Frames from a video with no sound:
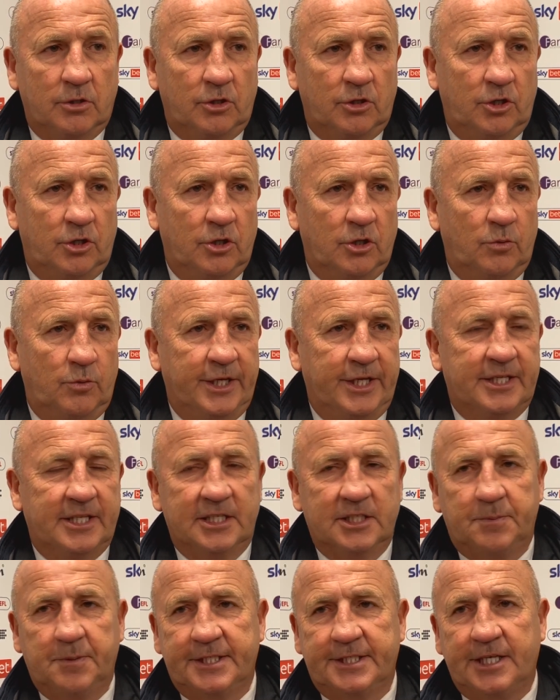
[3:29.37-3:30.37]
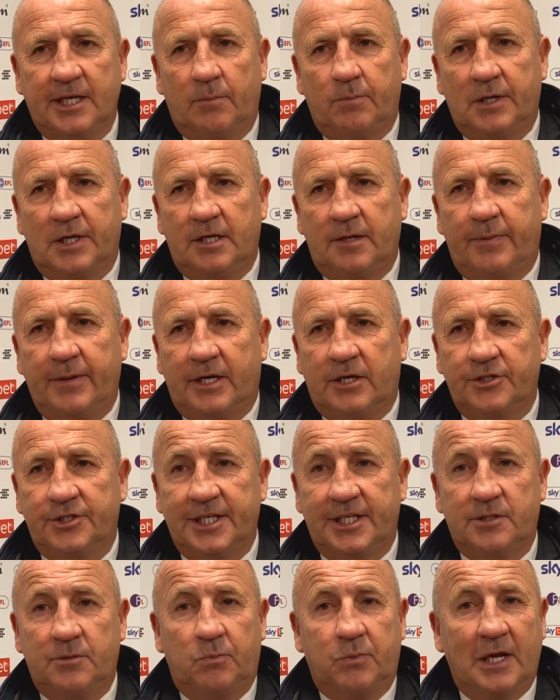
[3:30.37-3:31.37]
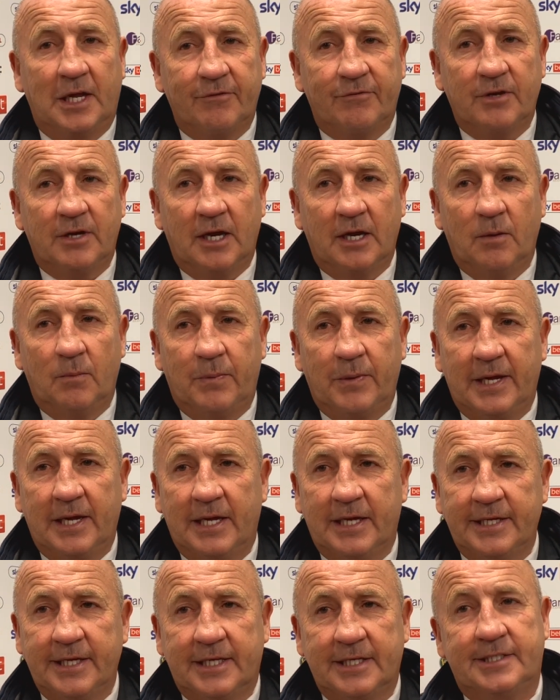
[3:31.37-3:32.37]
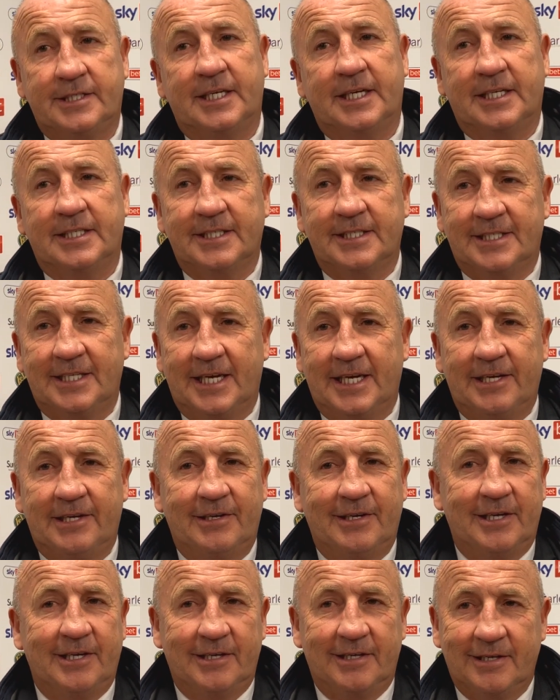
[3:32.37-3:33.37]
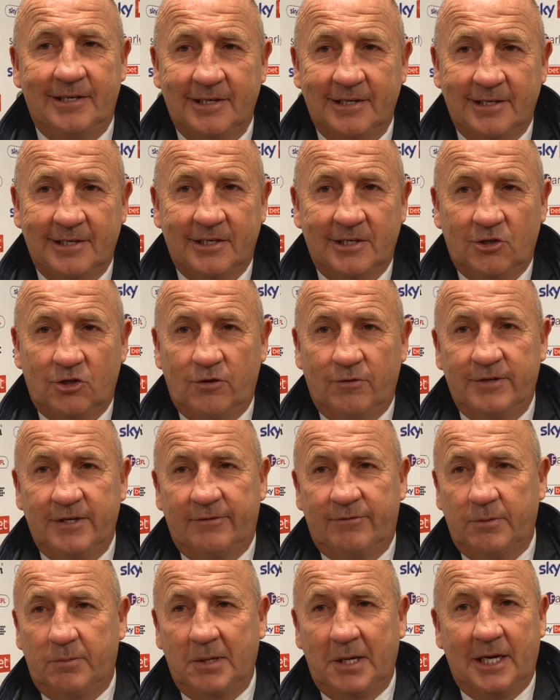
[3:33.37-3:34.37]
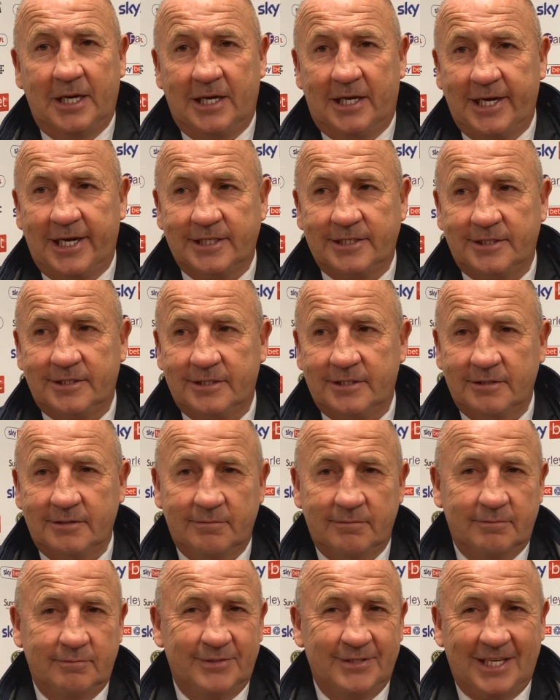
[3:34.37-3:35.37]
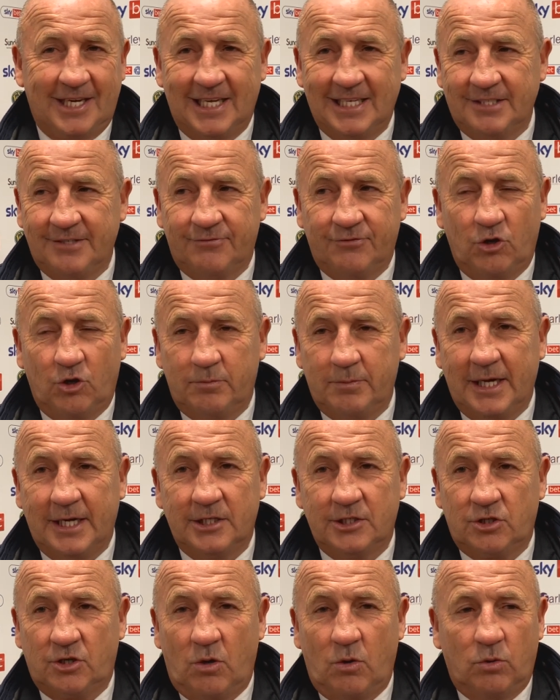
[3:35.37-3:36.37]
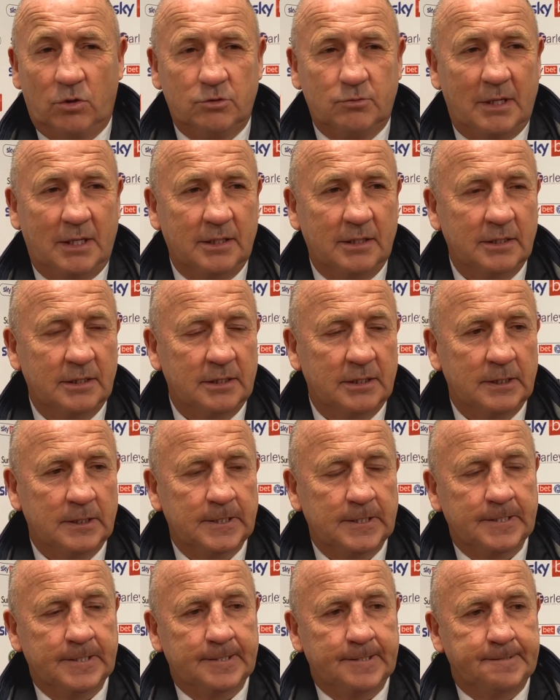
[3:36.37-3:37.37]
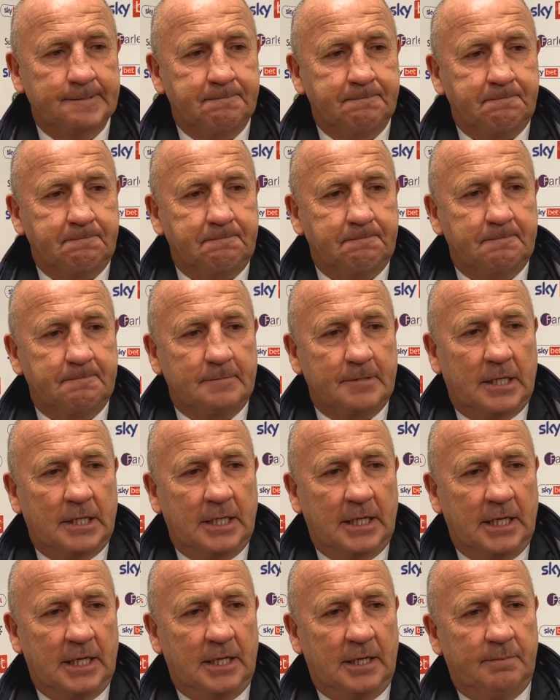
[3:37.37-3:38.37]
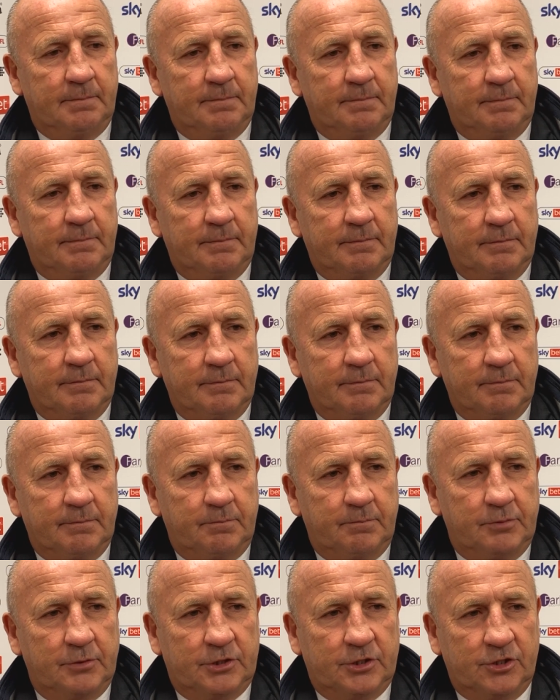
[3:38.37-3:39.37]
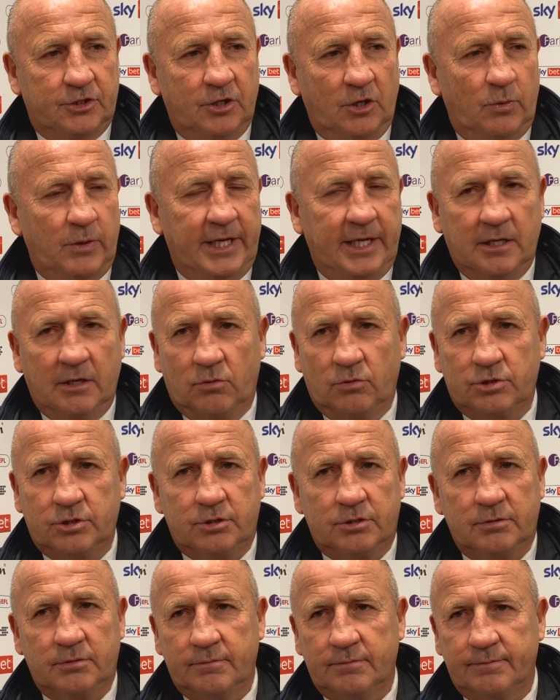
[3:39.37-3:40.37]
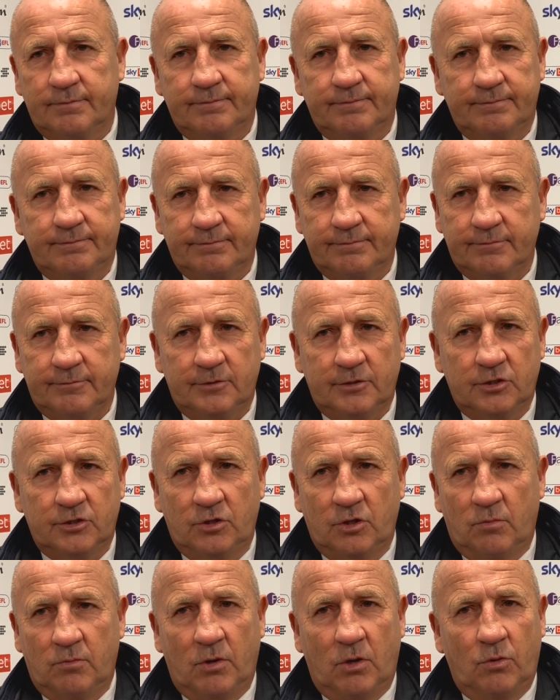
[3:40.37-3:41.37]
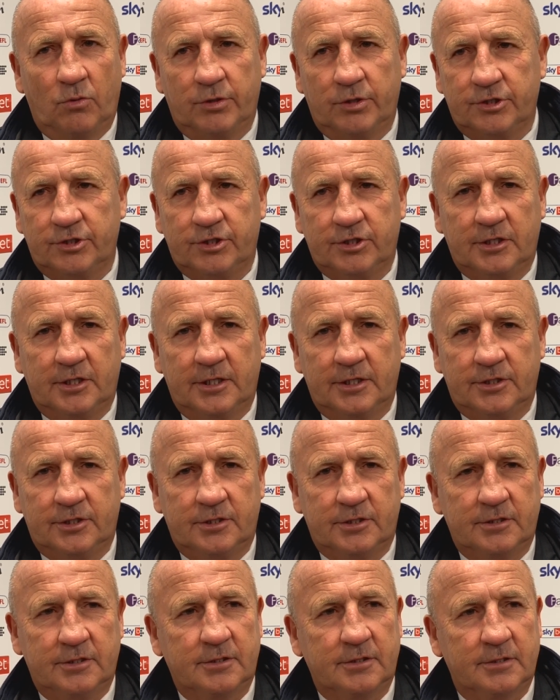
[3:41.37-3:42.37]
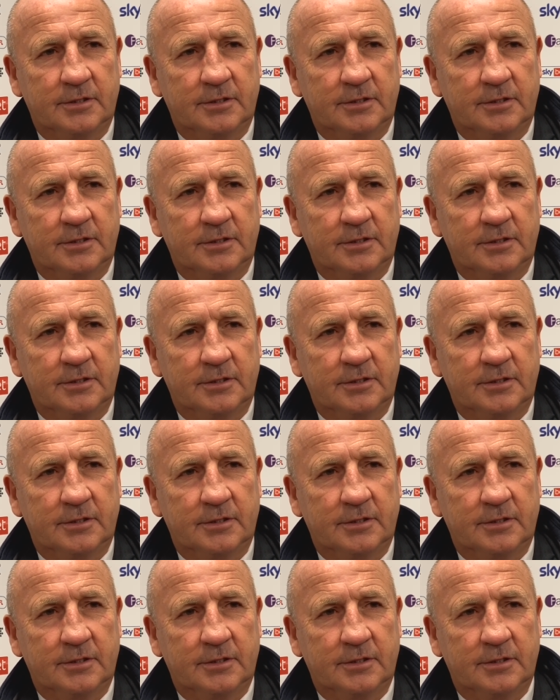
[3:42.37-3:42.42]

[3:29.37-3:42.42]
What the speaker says: You know, Ethan's been champing at the bit because he hasn't played for a little bit, and you can see that today. He covered every blade of grass. Delighted for him getting his goal as well. But there's no egos. There's no moaners.